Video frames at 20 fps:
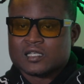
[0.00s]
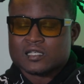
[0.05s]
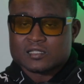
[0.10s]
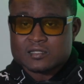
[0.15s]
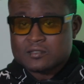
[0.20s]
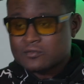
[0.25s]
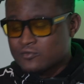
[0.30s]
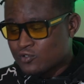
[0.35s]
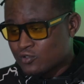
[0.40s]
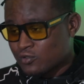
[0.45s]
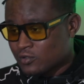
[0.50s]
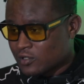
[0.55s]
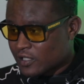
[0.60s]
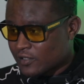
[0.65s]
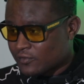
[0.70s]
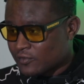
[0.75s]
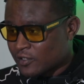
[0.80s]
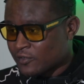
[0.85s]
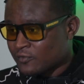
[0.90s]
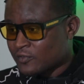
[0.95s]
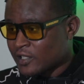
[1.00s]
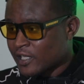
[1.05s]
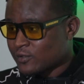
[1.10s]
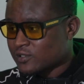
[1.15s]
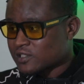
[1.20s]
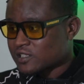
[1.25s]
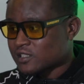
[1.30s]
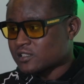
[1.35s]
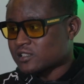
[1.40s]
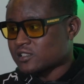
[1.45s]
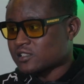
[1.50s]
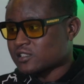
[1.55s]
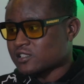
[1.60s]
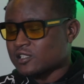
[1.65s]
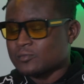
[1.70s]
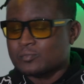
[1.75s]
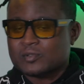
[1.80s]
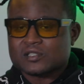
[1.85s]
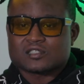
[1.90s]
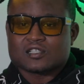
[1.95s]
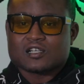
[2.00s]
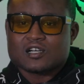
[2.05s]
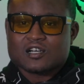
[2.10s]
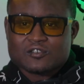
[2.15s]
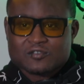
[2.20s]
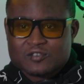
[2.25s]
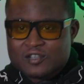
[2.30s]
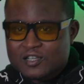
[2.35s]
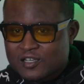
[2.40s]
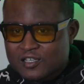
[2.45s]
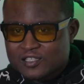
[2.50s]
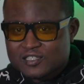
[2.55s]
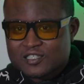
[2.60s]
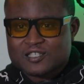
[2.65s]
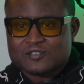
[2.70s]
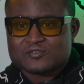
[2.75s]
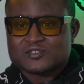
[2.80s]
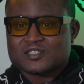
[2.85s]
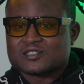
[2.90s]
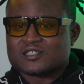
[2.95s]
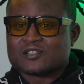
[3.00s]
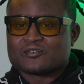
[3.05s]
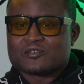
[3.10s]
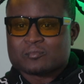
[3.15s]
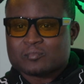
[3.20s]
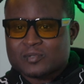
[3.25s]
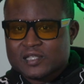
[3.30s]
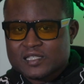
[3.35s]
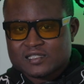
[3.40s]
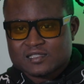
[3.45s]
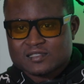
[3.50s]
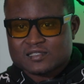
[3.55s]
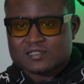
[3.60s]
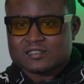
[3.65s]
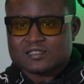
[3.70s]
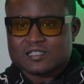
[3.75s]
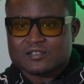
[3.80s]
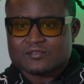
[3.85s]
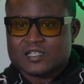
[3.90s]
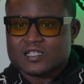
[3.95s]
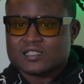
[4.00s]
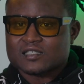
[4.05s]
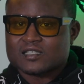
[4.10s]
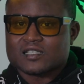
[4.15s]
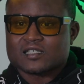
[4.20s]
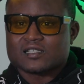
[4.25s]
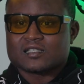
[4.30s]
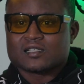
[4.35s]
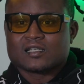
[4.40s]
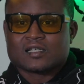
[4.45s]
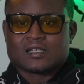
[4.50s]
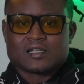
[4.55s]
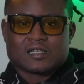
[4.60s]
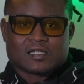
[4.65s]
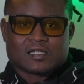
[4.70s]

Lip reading: See, if they was to just ship us all off to different places and stuff like that,